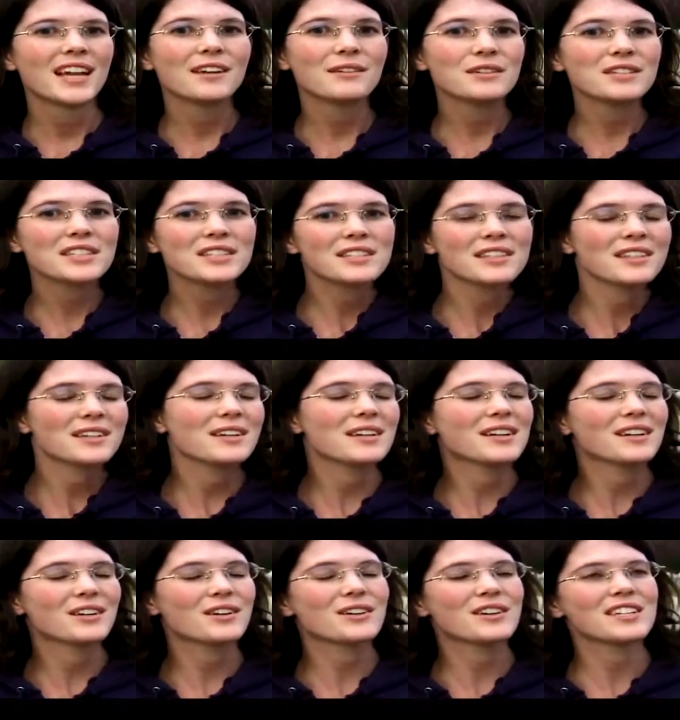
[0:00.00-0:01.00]
And it was
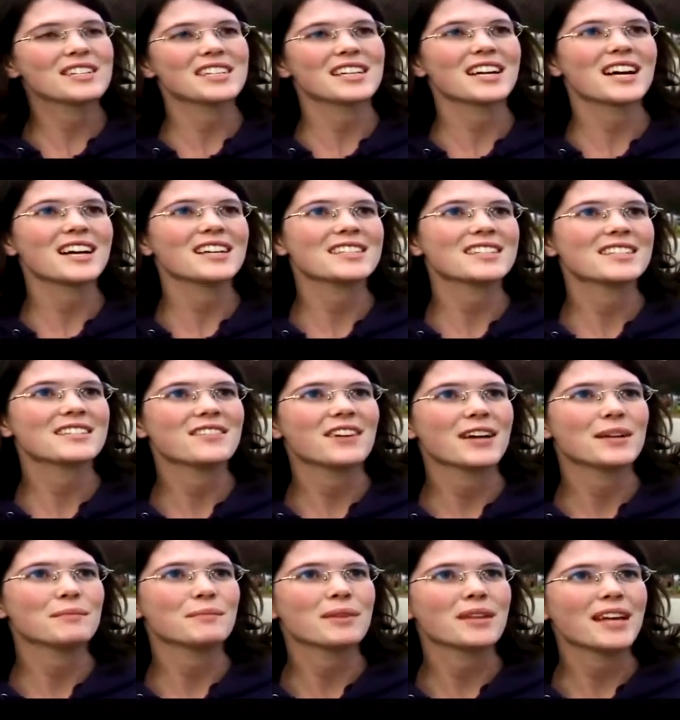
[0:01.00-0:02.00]
uh, according to God's
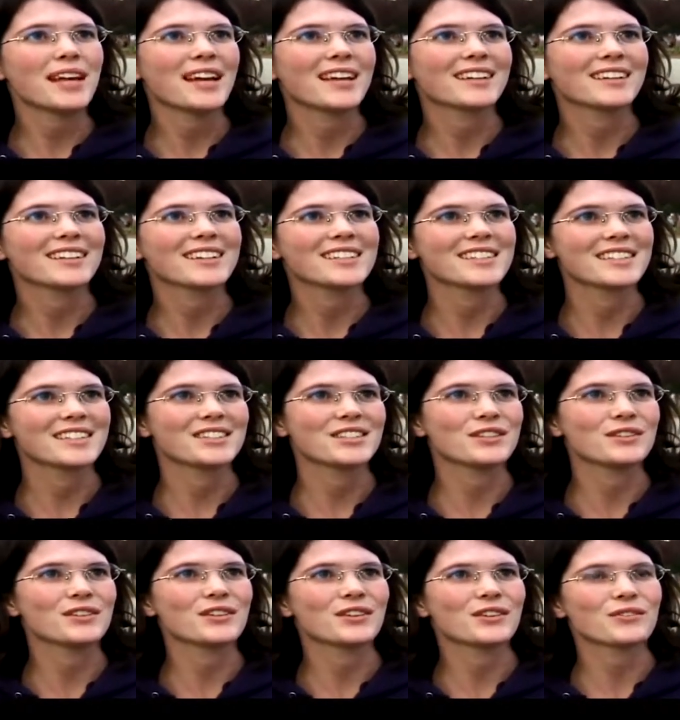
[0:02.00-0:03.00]
divine plan, because as
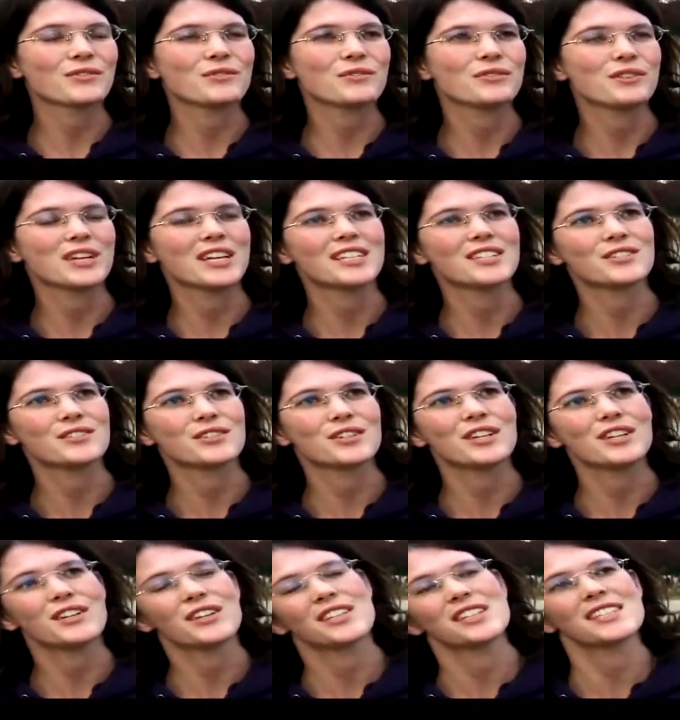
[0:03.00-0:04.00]
you look through
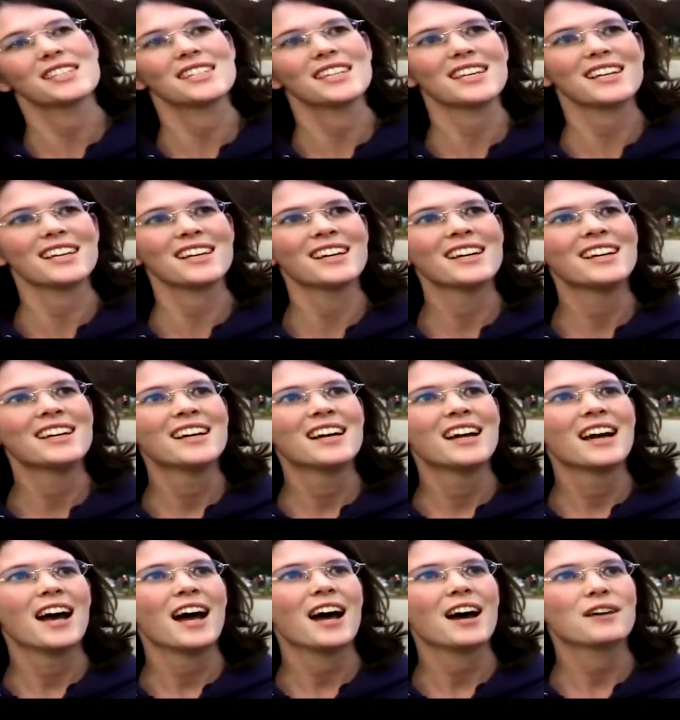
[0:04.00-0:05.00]
history, you can see
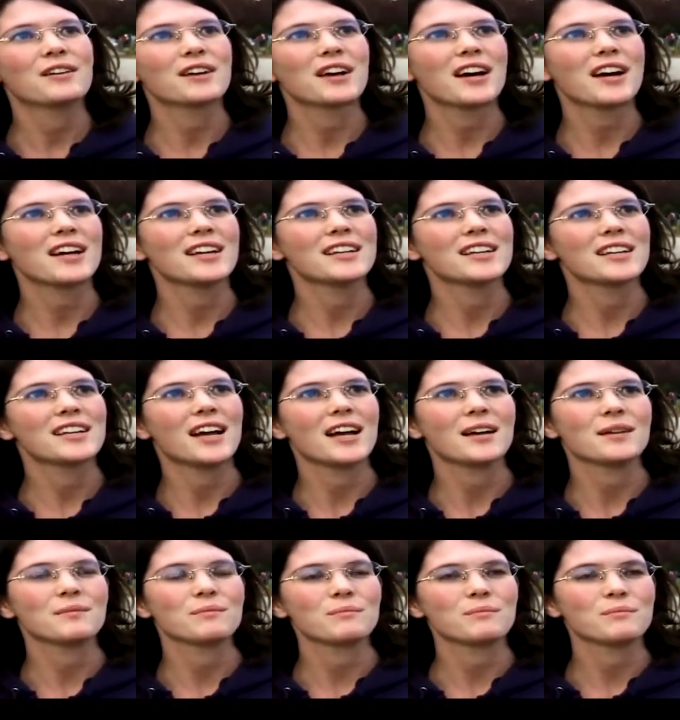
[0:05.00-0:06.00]
how God
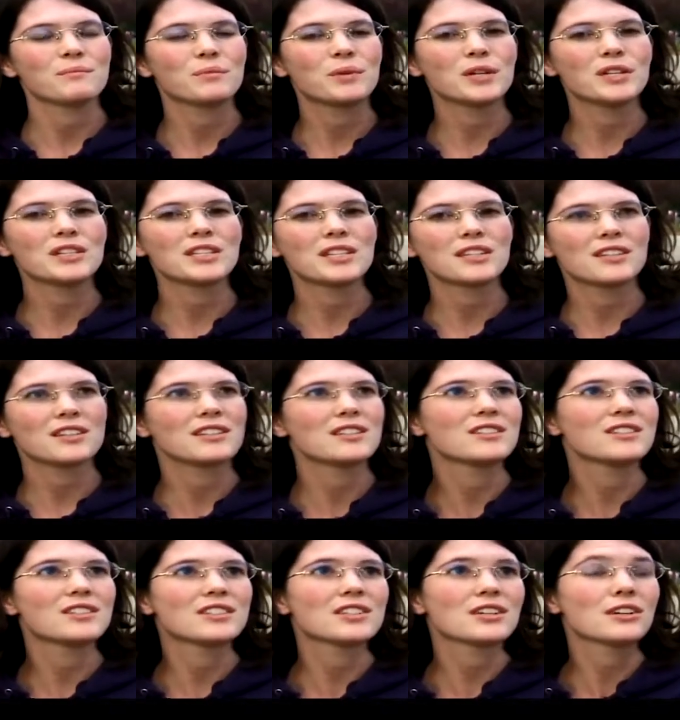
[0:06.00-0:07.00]
um, put
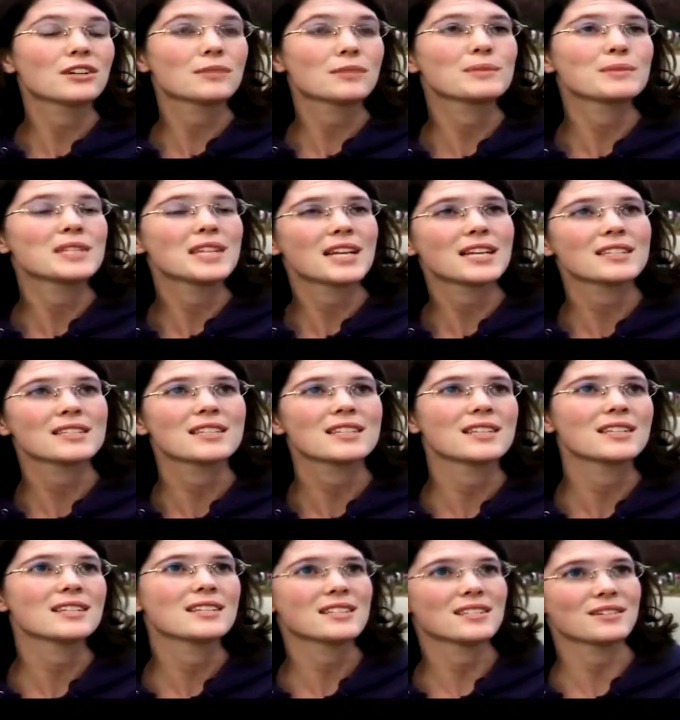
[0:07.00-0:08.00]
certain
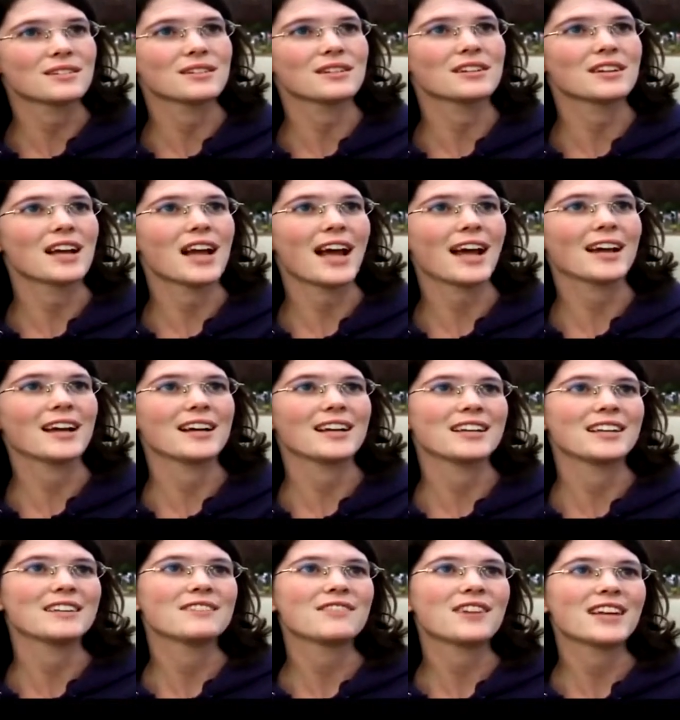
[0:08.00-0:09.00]
circumstances or uh,
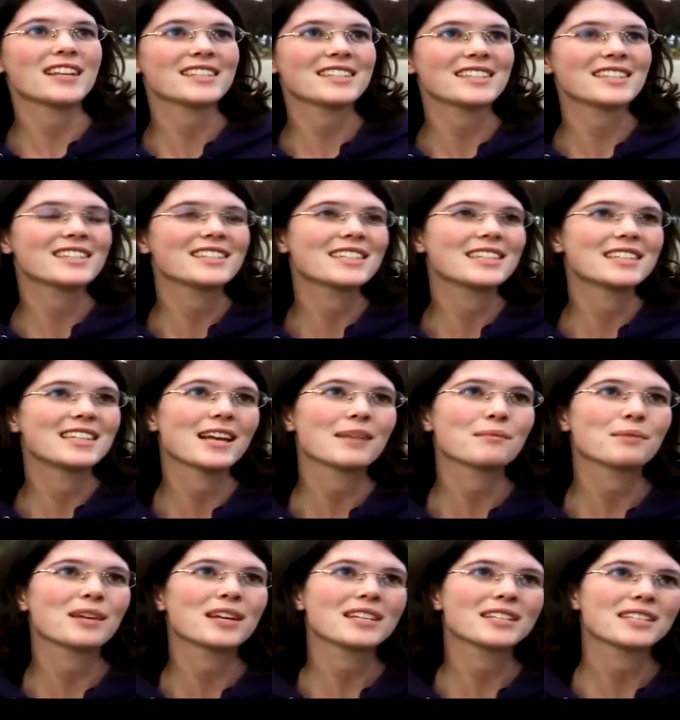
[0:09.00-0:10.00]
events to
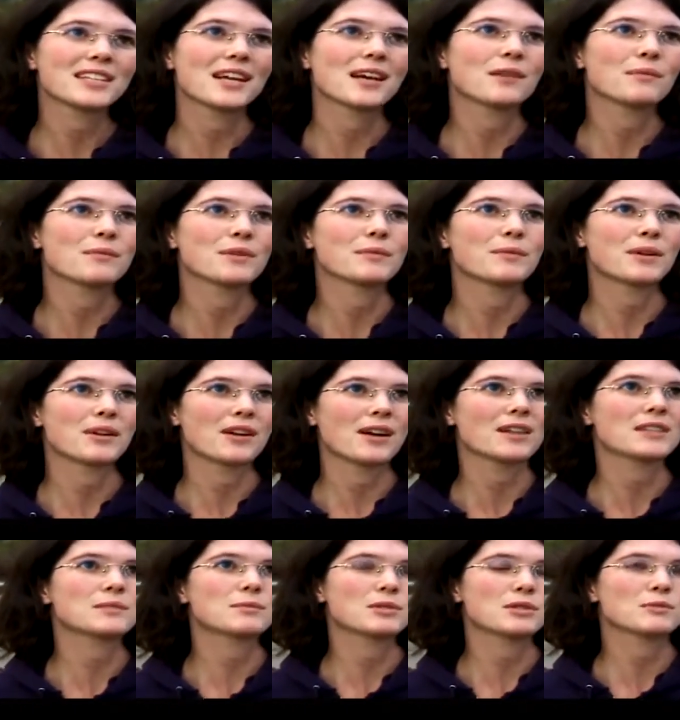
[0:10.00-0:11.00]
take place to help the
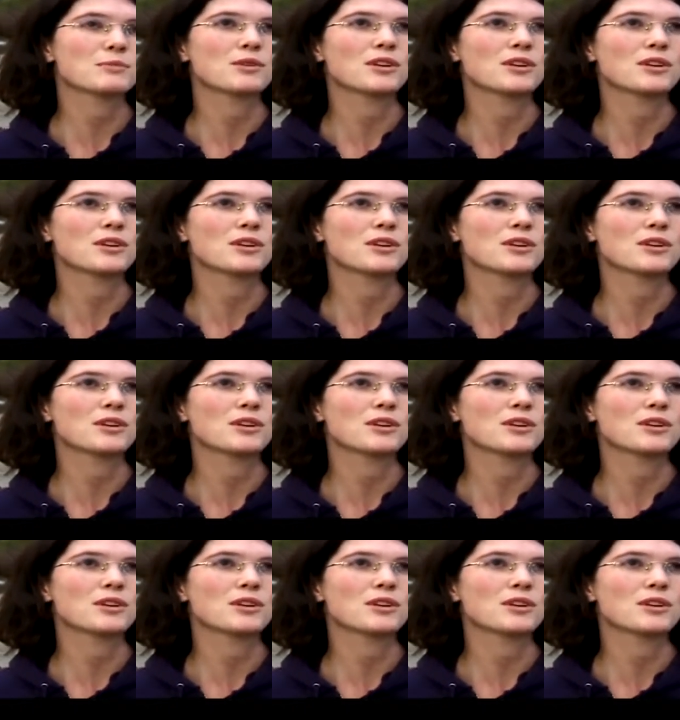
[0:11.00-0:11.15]
gospel